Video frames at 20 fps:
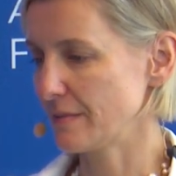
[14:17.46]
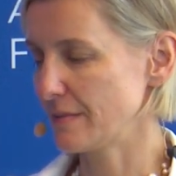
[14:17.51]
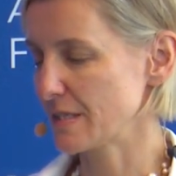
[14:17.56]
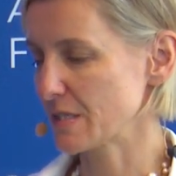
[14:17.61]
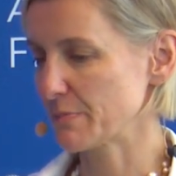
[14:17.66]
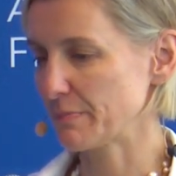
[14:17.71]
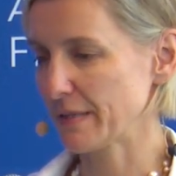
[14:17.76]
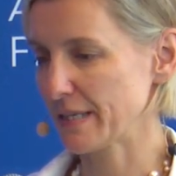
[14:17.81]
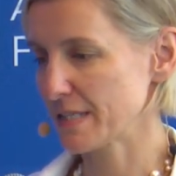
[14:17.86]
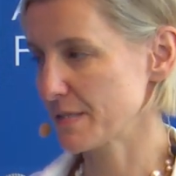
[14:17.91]

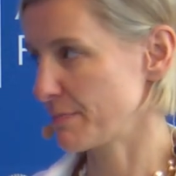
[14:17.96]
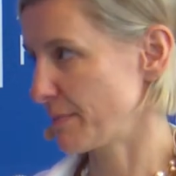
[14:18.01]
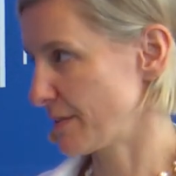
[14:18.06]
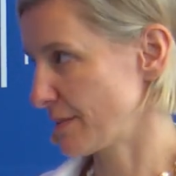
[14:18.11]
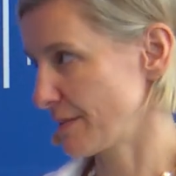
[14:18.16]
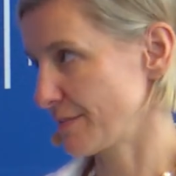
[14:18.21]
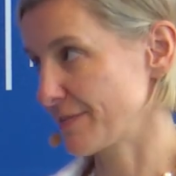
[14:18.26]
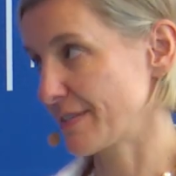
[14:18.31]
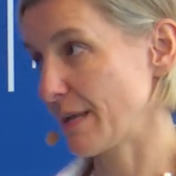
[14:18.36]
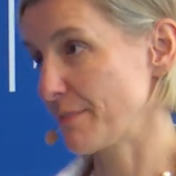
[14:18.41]

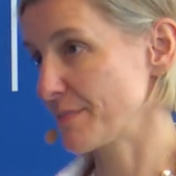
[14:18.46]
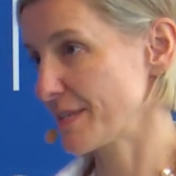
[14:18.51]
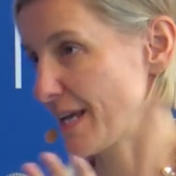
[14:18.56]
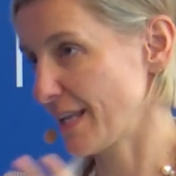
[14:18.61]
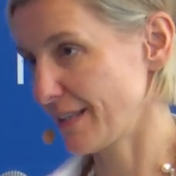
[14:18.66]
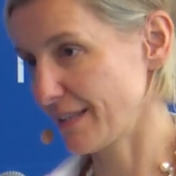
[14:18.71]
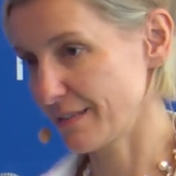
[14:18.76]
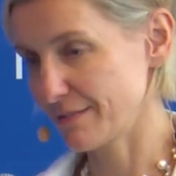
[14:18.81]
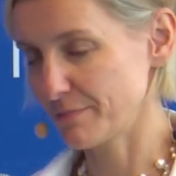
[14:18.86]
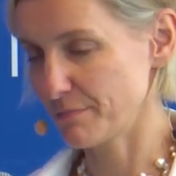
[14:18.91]
displacement of some
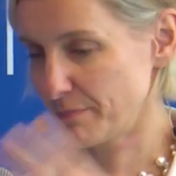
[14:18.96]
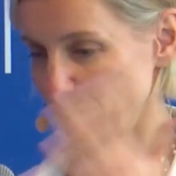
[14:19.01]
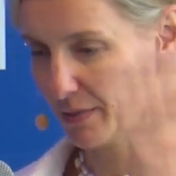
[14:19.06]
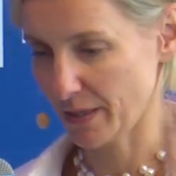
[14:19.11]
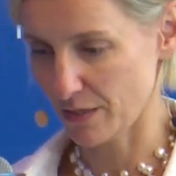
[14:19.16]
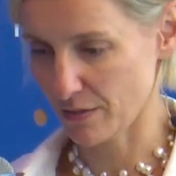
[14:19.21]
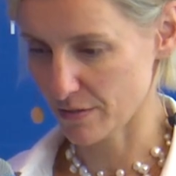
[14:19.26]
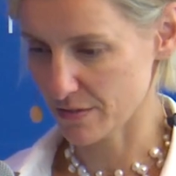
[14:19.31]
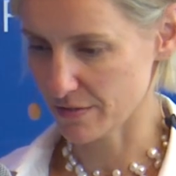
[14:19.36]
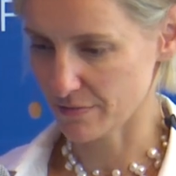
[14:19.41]
talent
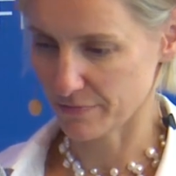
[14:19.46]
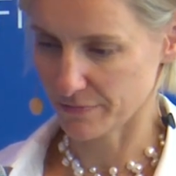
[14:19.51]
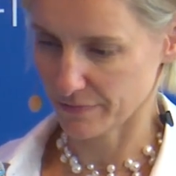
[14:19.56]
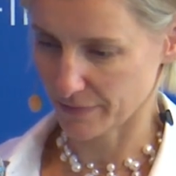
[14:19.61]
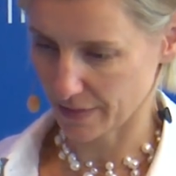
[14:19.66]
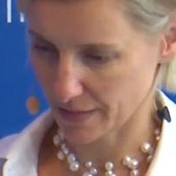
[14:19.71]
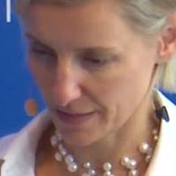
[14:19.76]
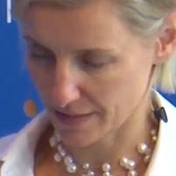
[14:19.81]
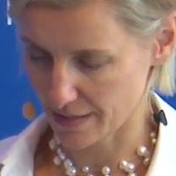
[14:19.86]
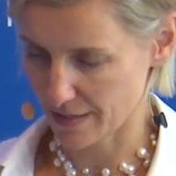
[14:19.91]
because of
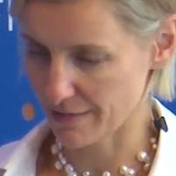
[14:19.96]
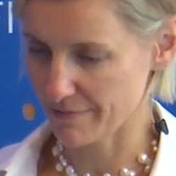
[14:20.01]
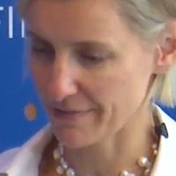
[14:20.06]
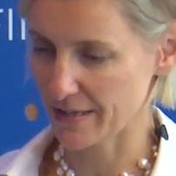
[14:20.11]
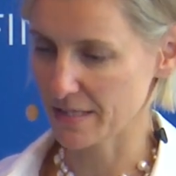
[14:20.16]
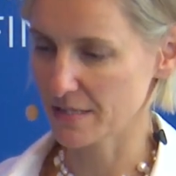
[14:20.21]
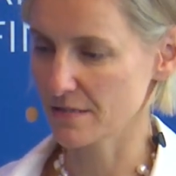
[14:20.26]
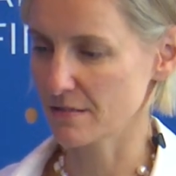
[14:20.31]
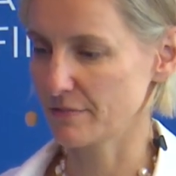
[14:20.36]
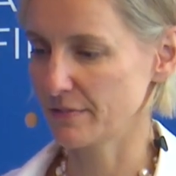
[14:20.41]
the
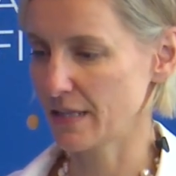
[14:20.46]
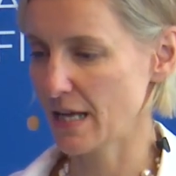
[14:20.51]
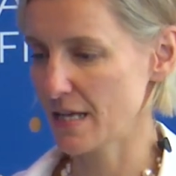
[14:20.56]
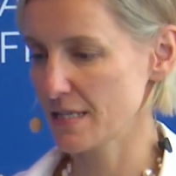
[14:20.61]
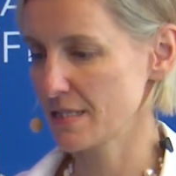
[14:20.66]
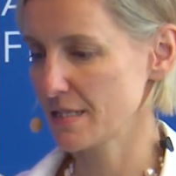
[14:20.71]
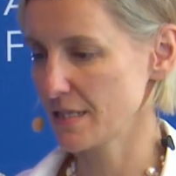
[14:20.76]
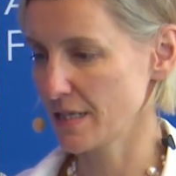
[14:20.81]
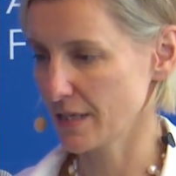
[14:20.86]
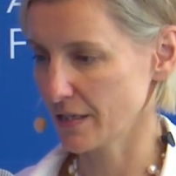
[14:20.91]
events of
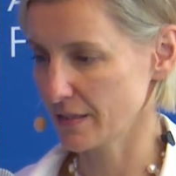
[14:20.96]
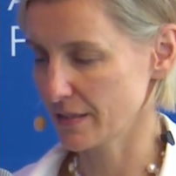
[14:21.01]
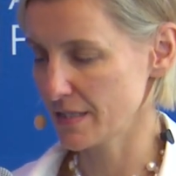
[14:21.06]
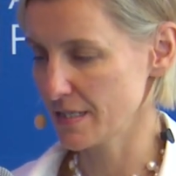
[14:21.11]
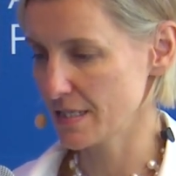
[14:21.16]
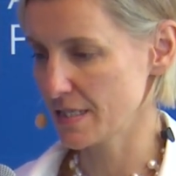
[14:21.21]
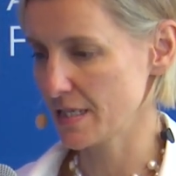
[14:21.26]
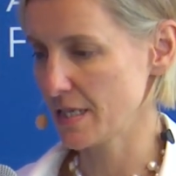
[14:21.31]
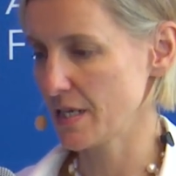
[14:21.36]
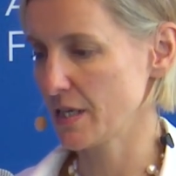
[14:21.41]
last year,
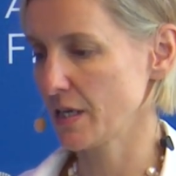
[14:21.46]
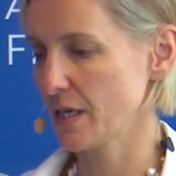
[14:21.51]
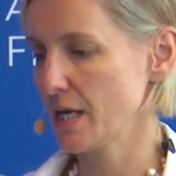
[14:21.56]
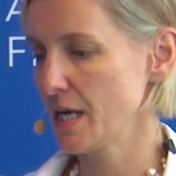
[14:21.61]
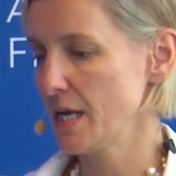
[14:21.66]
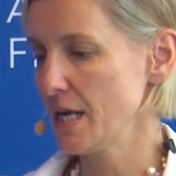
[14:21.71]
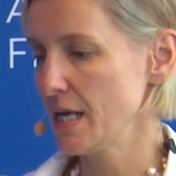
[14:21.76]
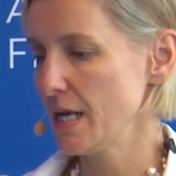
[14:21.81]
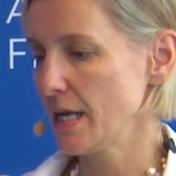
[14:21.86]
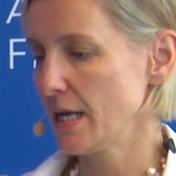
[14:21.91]
this year.